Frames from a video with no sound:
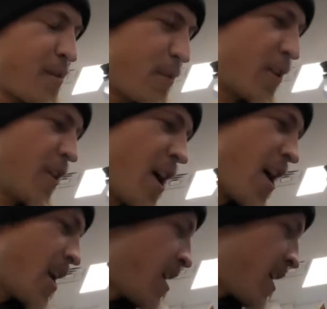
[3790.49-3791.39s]
blue
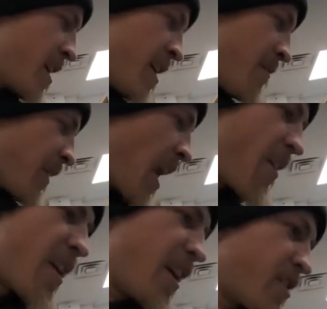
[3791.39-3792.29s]
line.
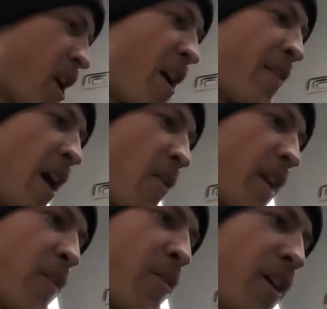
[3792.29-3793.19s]
Everything's on that we
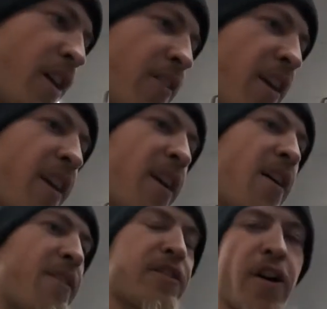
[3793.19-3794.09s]
can really think
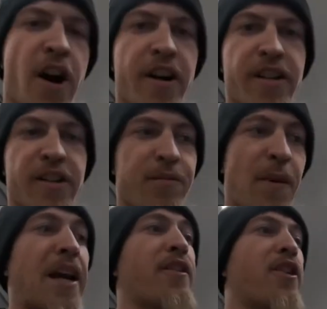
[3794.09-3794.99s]
of as far as
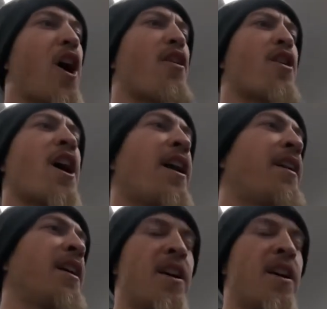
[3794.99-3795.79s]
making the car run.